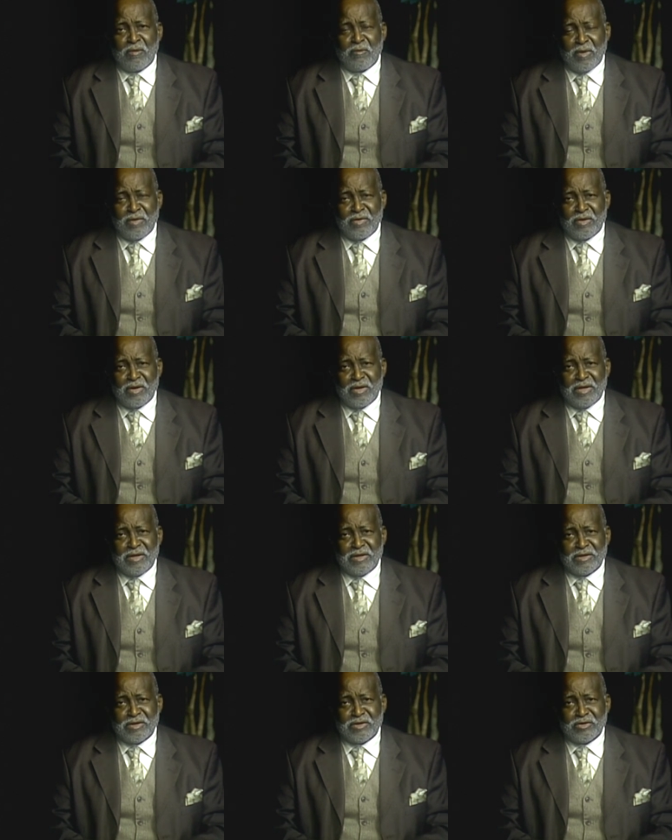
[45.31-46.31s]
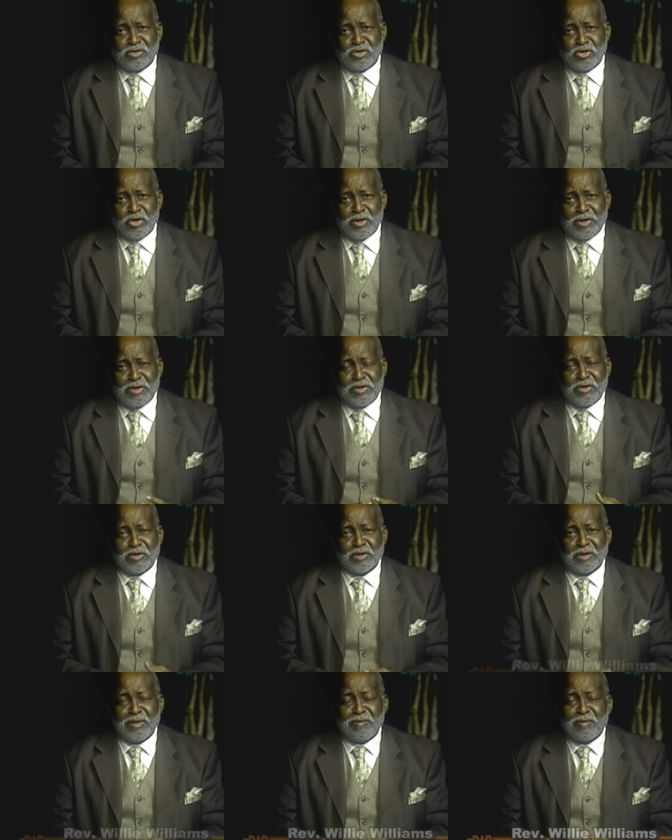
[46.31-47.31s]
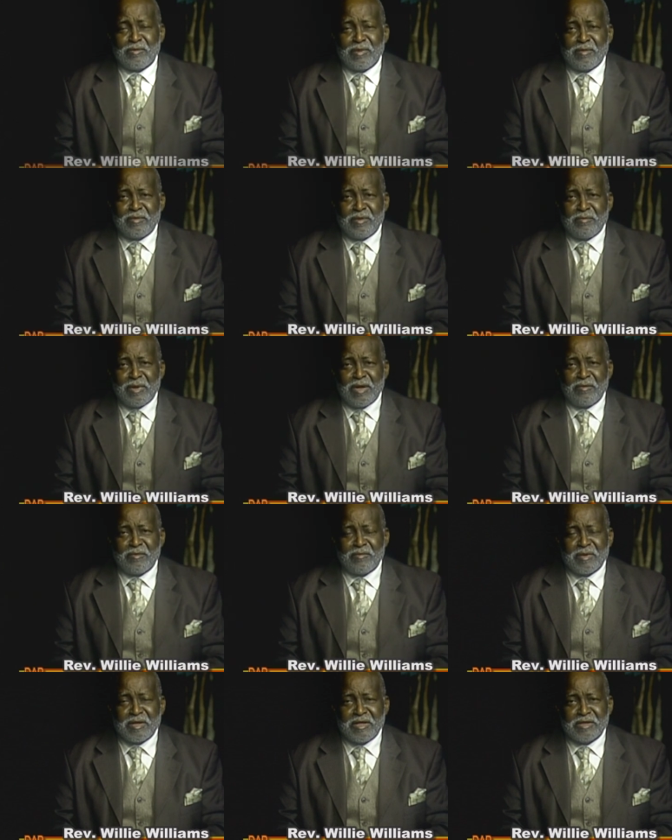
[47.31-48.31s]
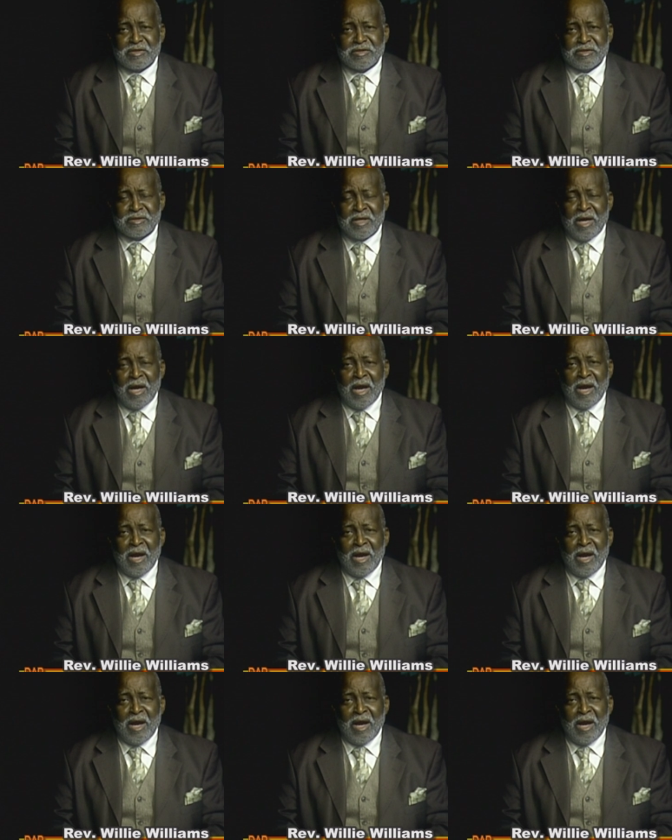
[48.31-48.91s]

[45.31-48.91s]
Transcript: whether it, you're in your living room, your bedroom, your kitchen,